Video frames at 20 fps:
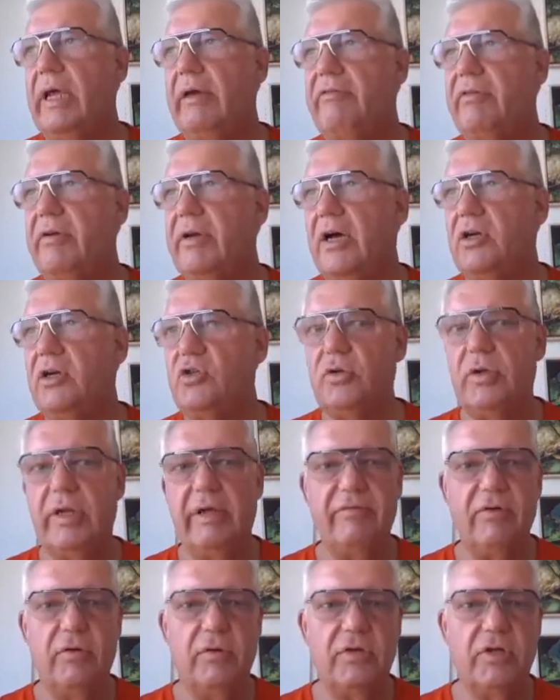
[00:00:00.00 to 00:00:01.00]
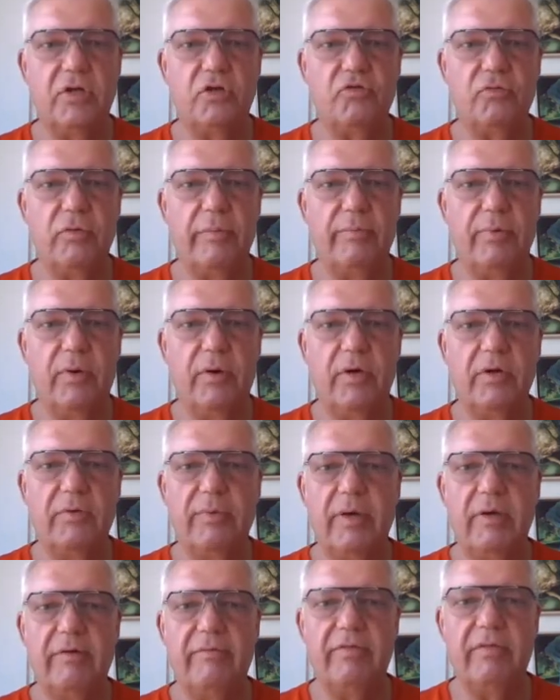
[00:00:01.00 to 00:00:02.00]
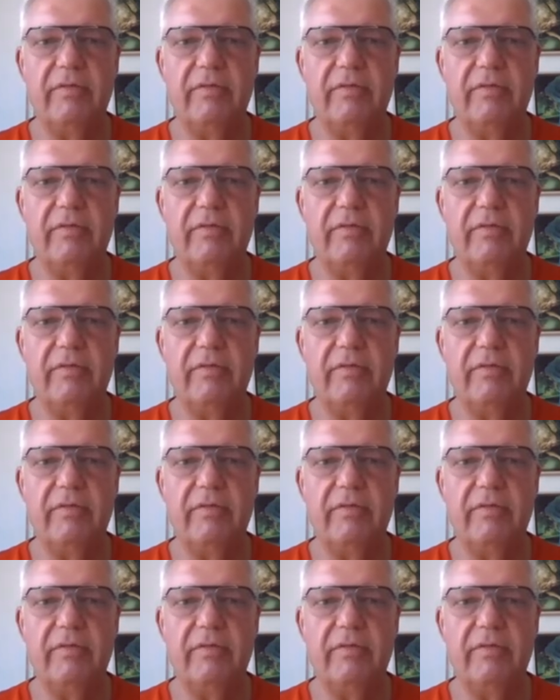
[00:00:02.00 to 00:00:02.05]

Every car should have a condition report where you have the